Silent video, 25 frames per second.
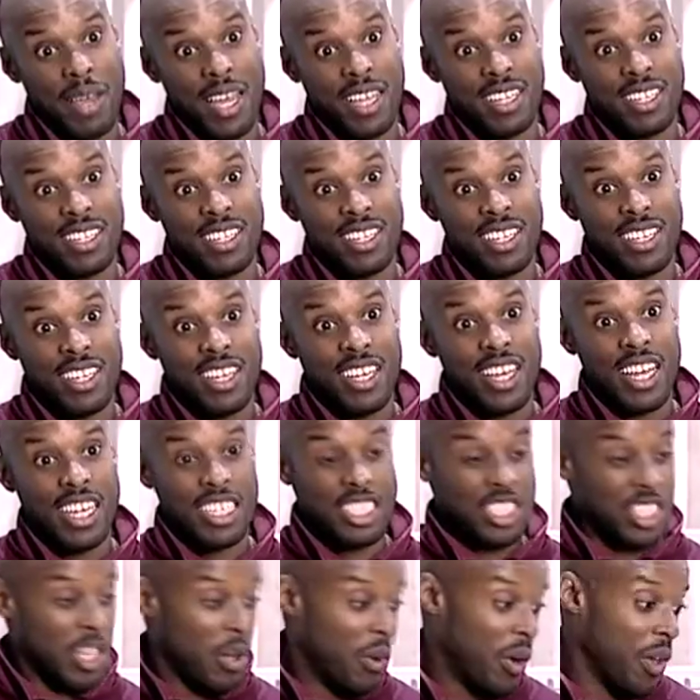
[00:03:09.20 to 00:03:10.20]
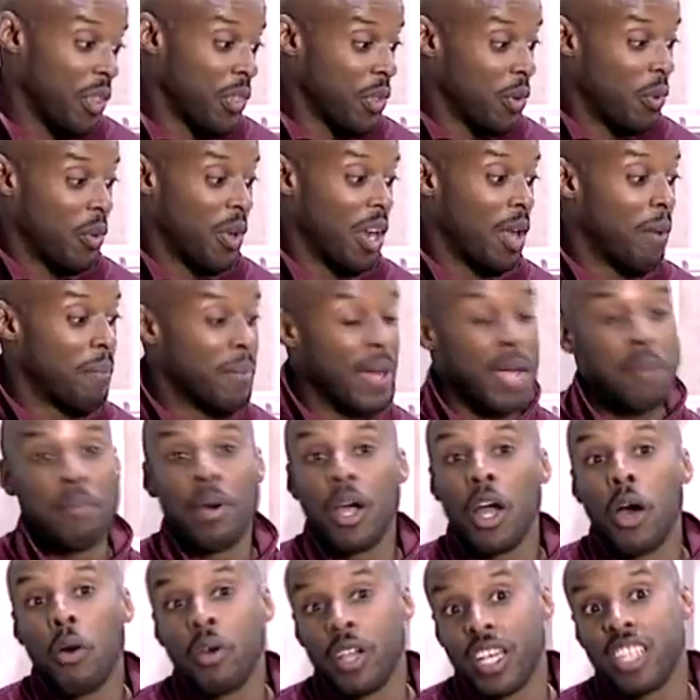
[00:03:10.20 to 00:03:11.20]
band, and so I thought, well, I'll make
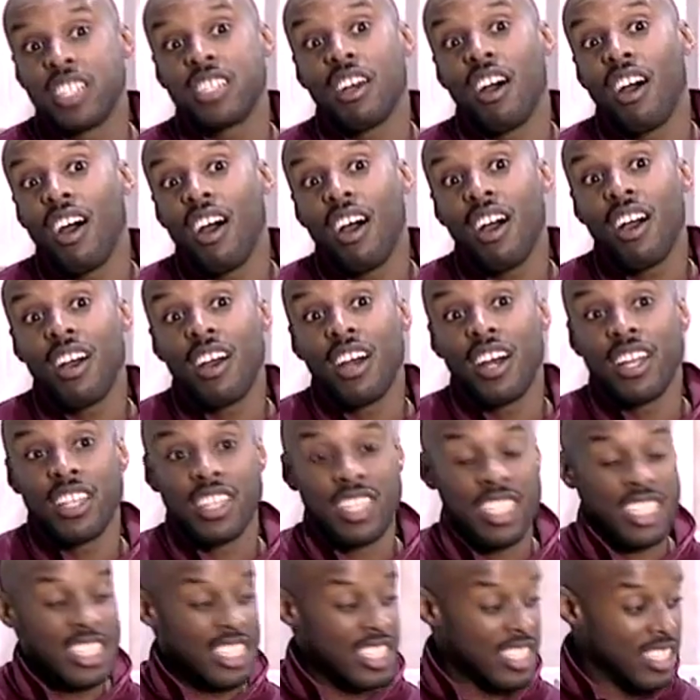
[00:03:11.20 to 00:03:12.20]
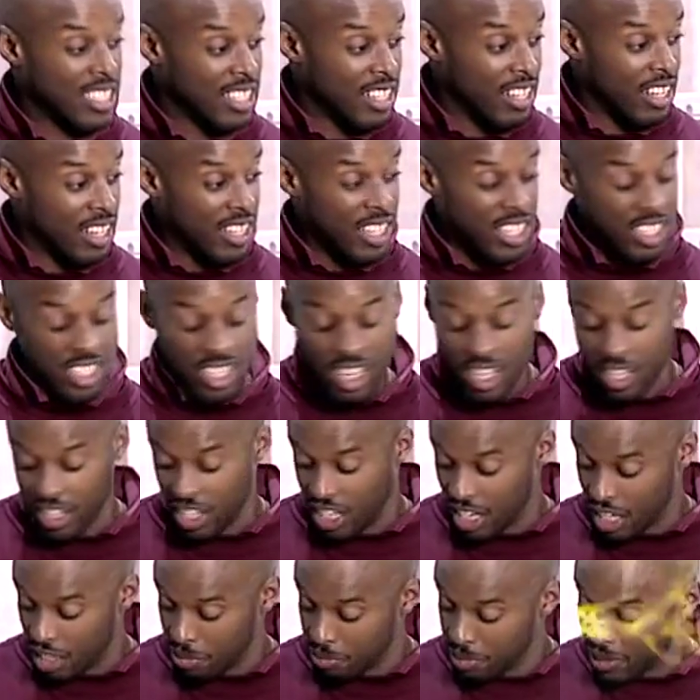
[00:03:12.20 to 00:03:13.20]
my own guitar, and this is a guitar
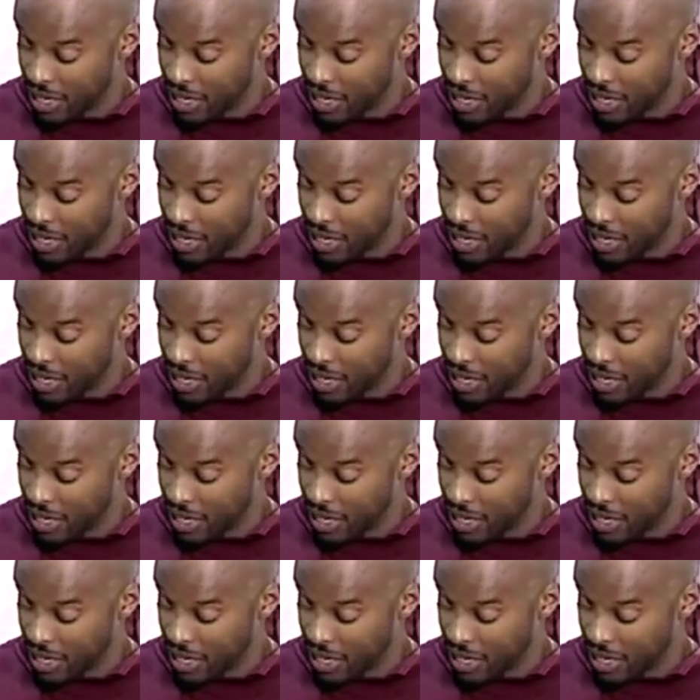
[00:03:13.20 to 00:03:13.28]
that I'd